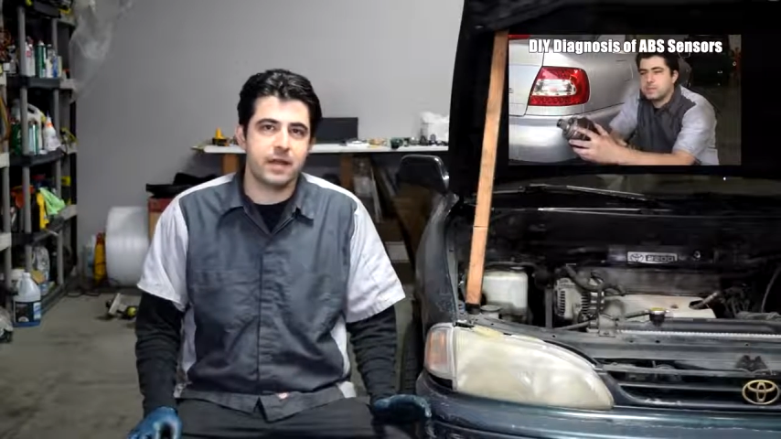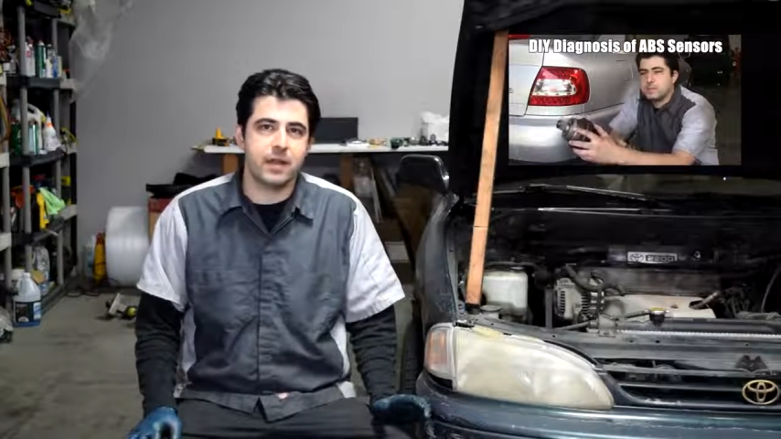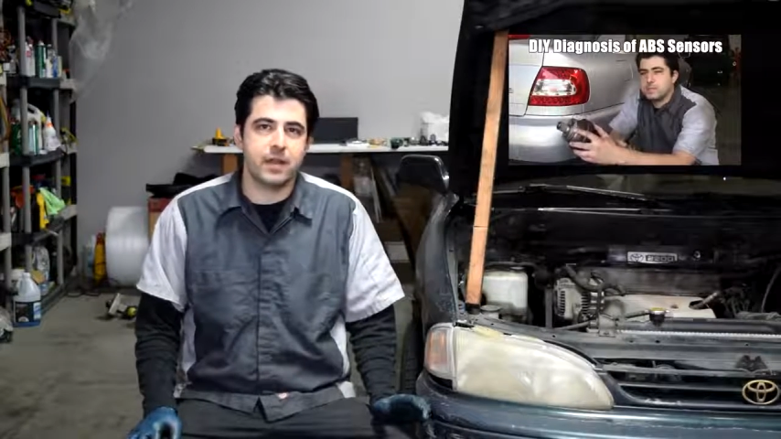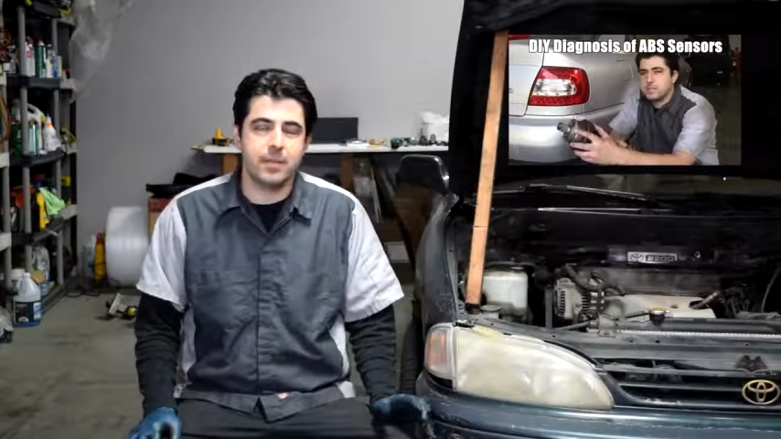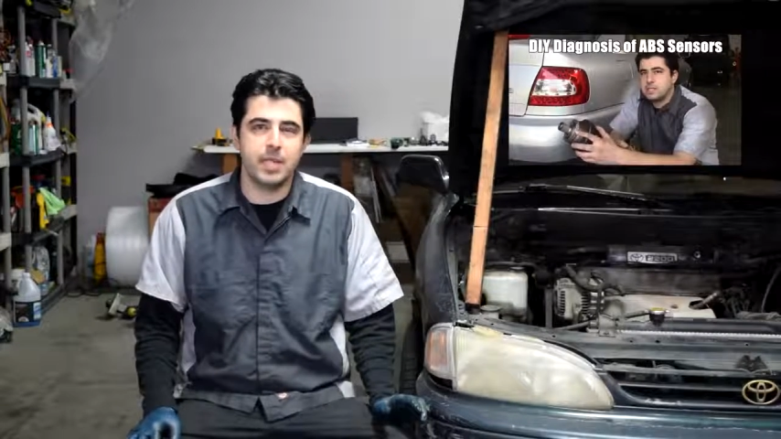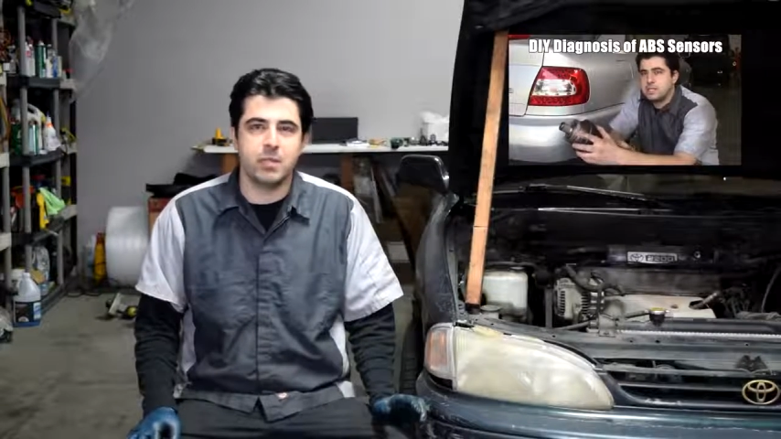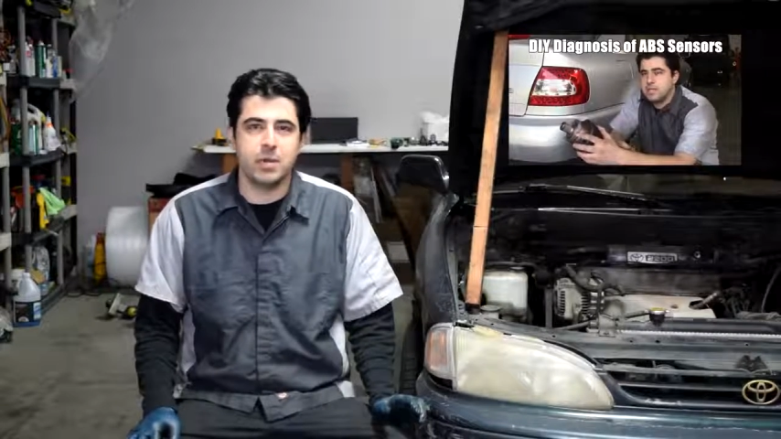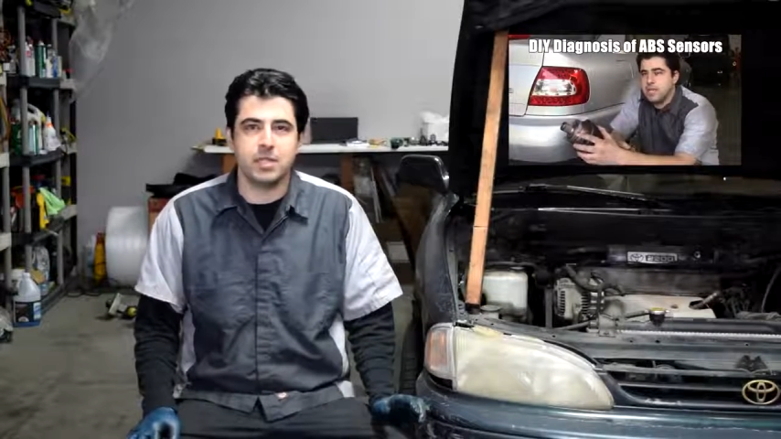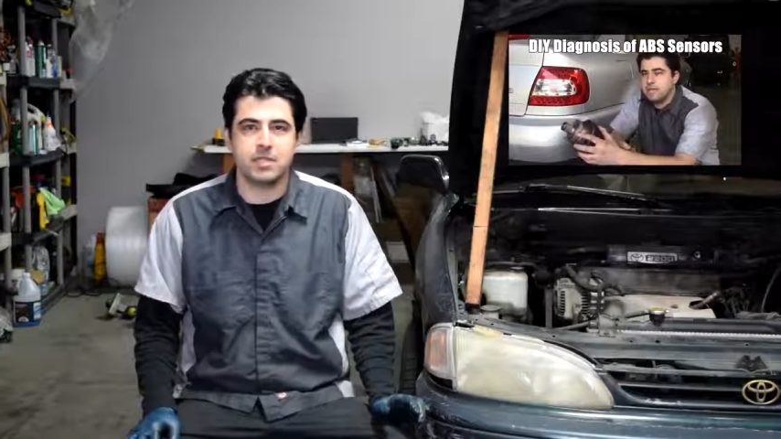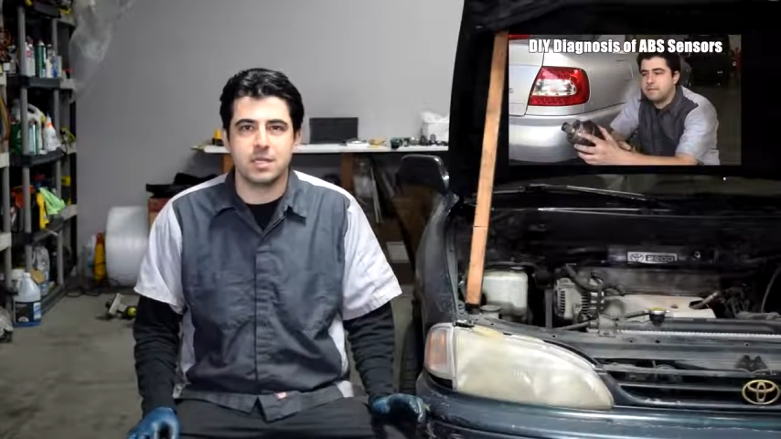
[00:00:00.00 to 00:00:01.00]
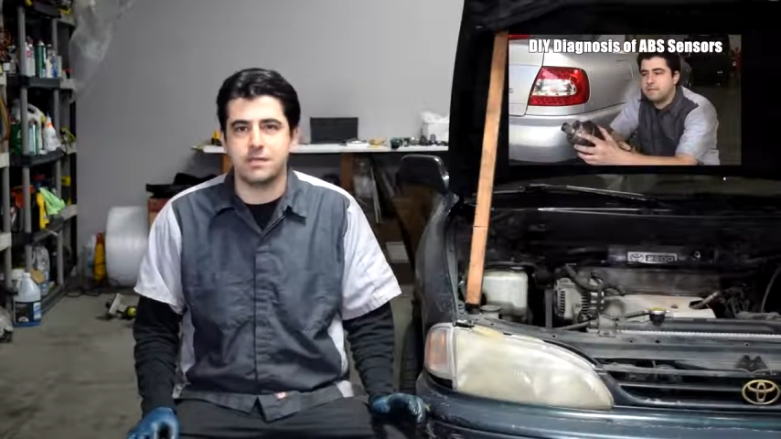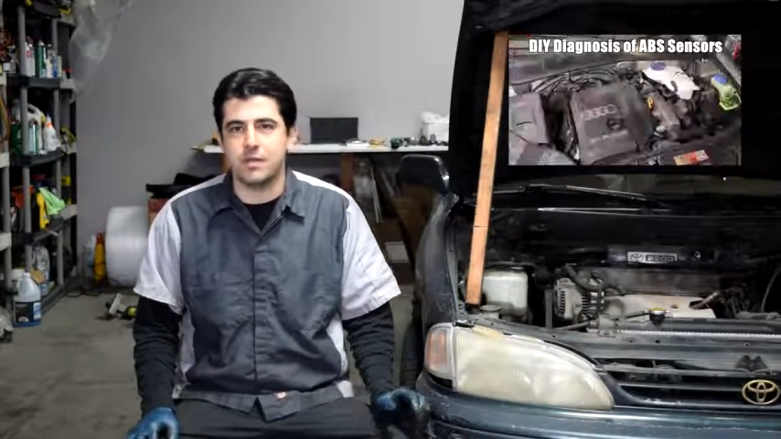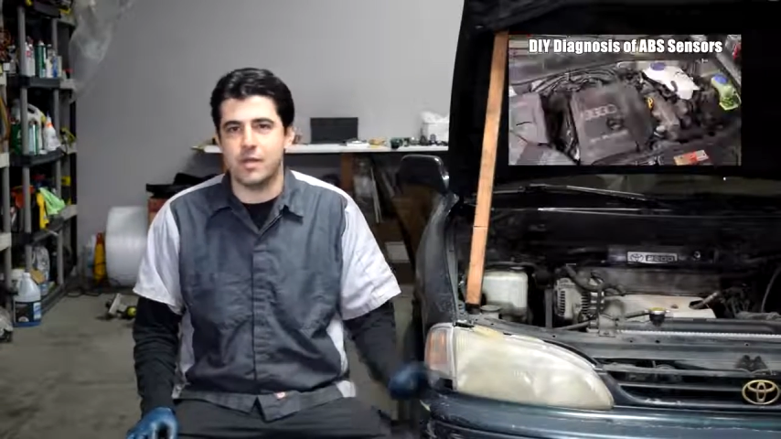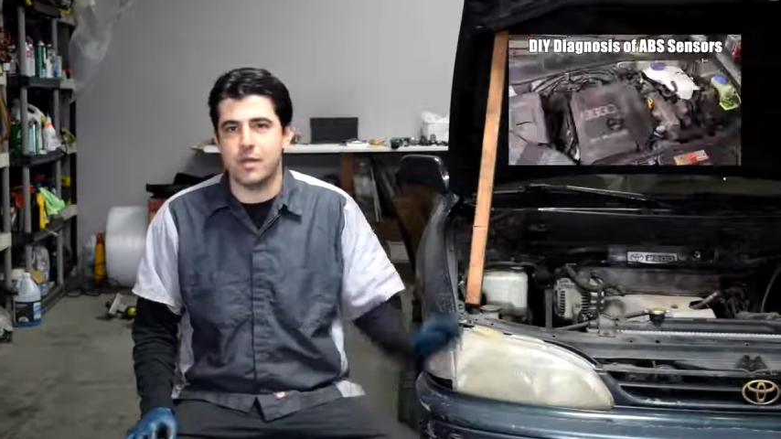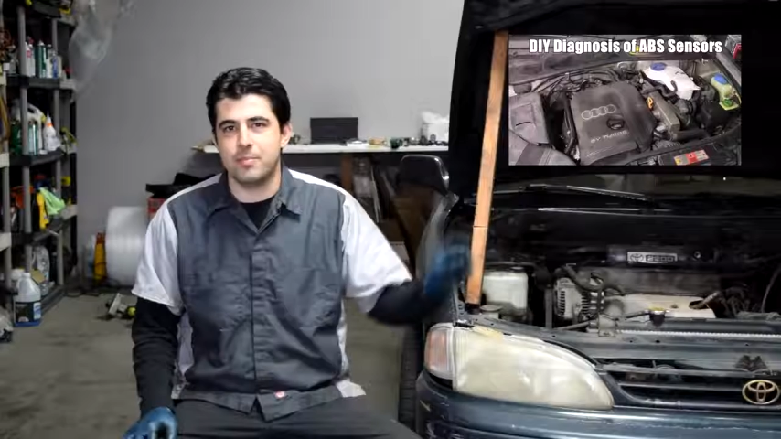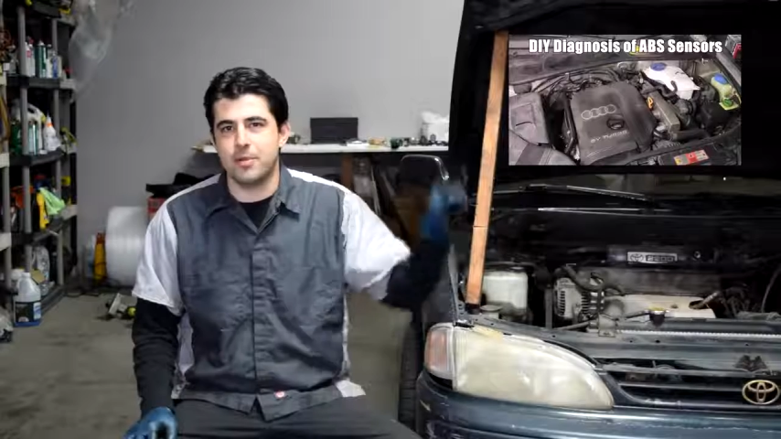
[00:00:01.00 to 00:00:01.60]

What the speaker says: I recommend you watch this video.